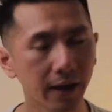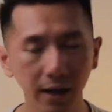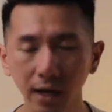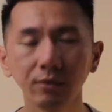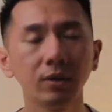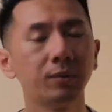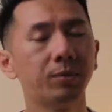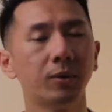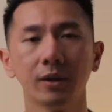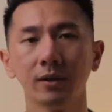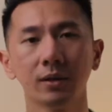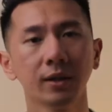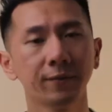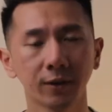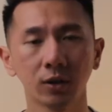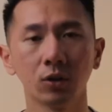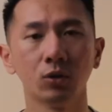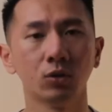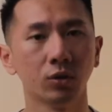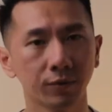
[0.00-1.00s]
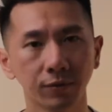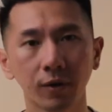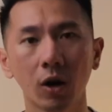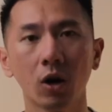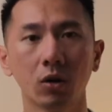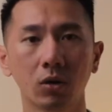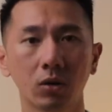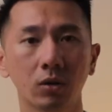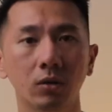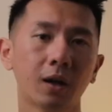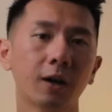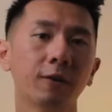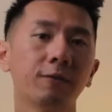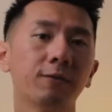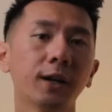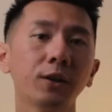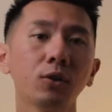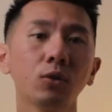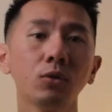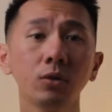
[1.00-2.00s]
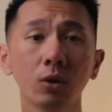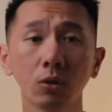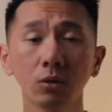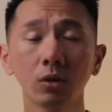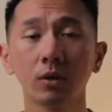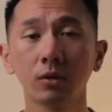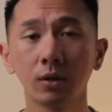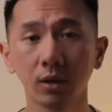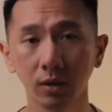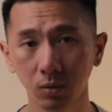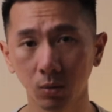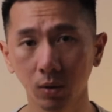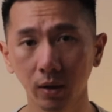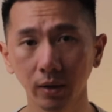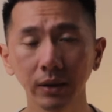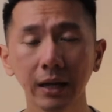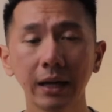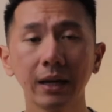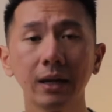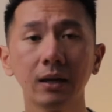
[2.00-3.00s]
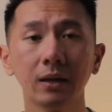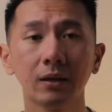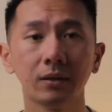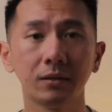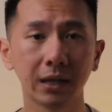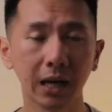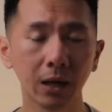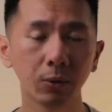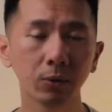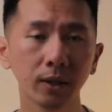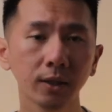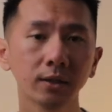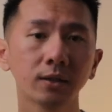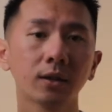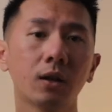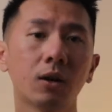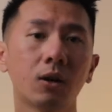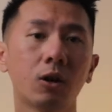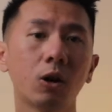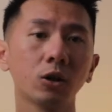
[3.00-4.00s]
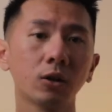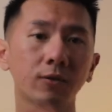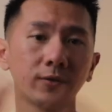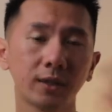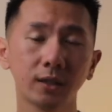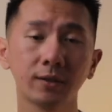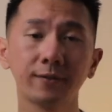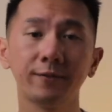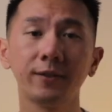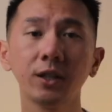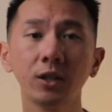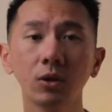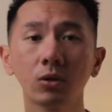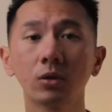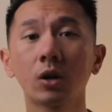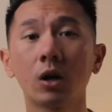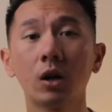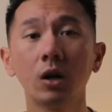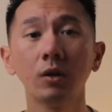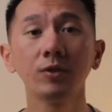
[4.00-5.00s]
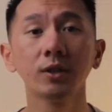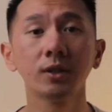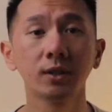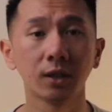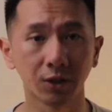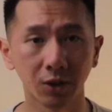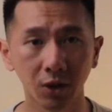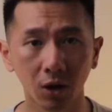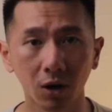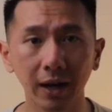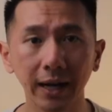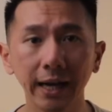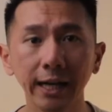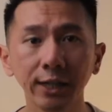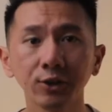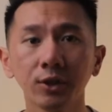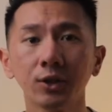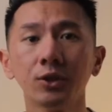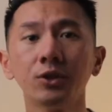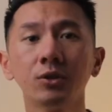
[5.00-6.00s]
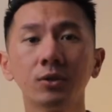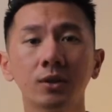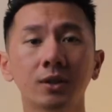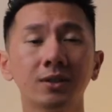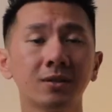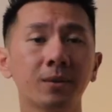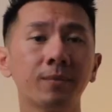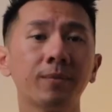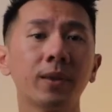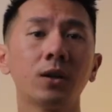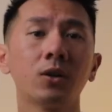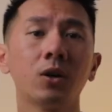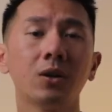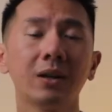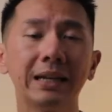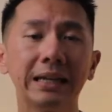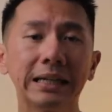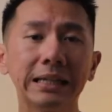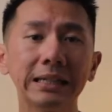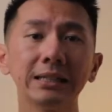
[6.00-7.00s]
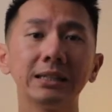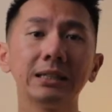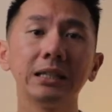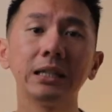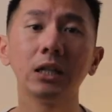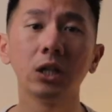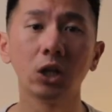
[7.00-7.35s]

Terribly difficult to follow. A final note on this one, Nowadays, a lot of these video conferencing call actually uses something called lazy